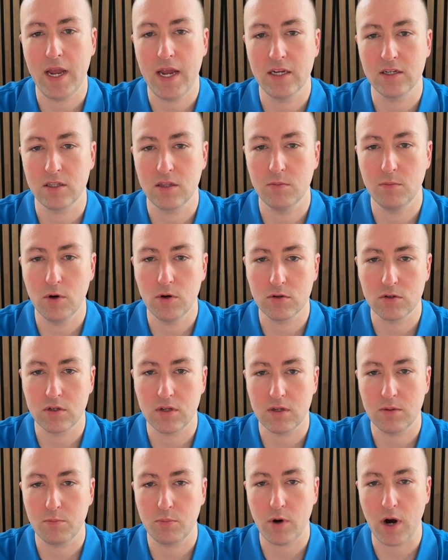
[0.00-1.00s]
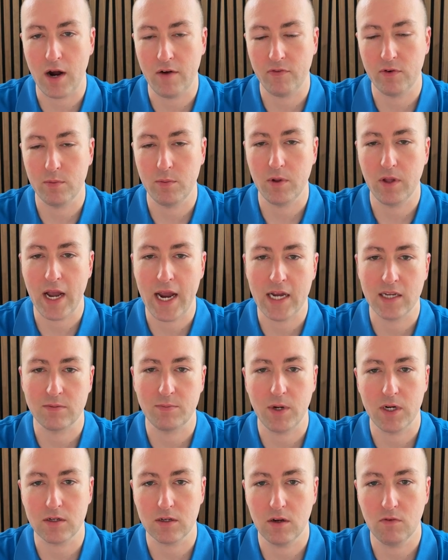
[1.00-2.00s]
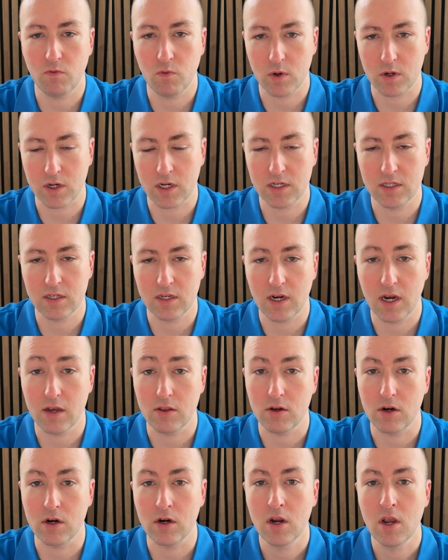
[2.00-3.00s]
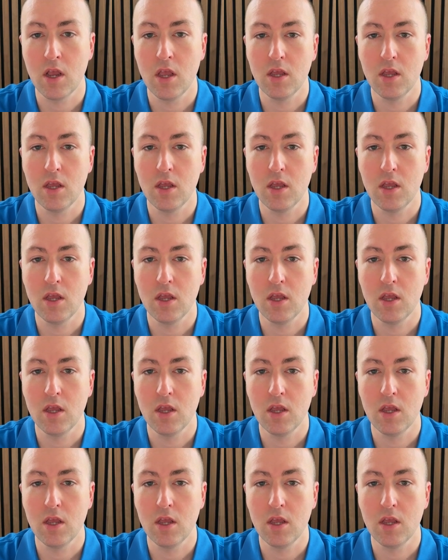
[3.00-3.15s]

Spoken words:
as the most profitable aspect of working together.